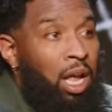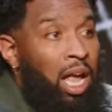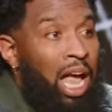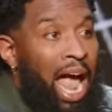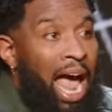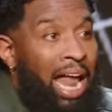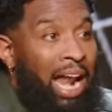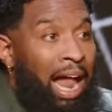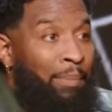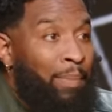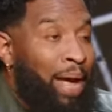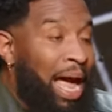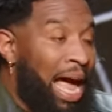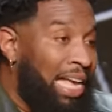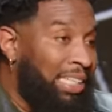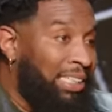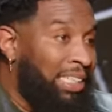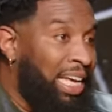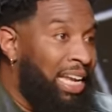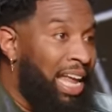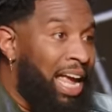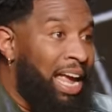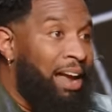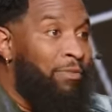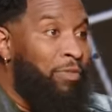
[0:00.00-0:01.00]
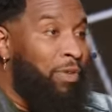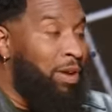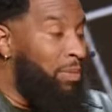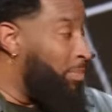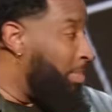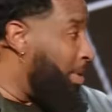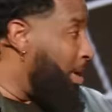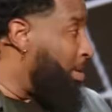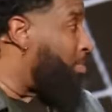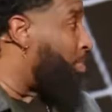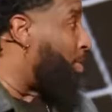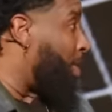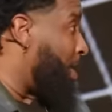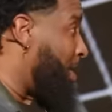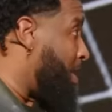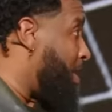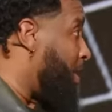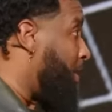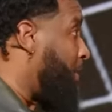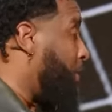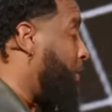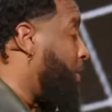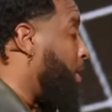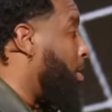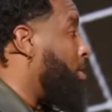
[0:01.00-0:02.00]
And I'm asking every member in
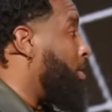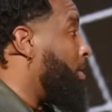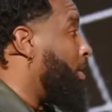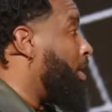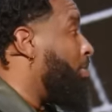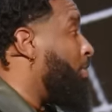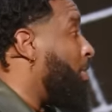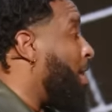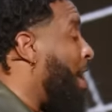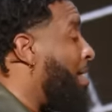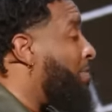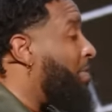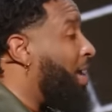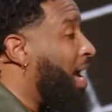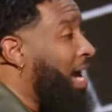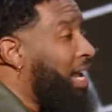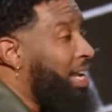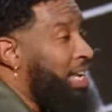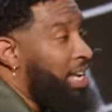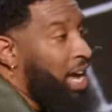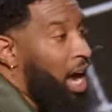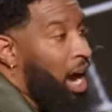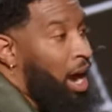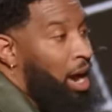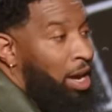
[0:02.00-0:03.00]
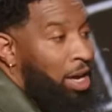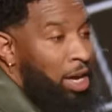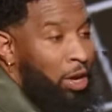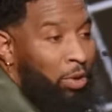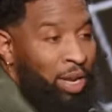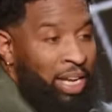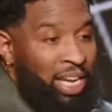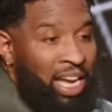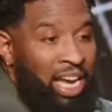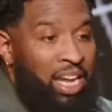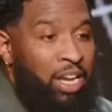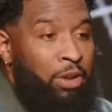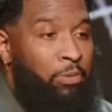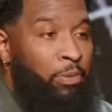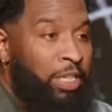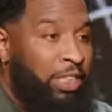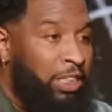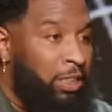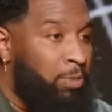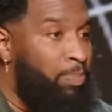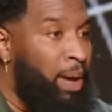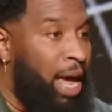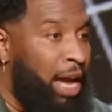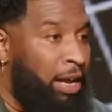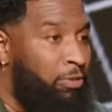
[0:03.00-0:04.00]
this church if you have any honor and any
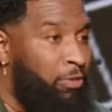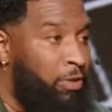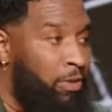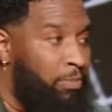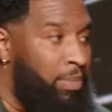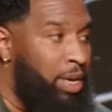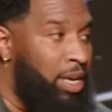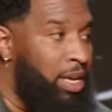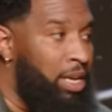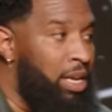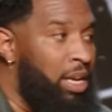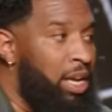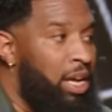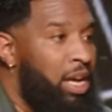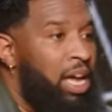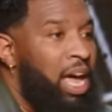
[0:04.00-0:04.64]
respect for me,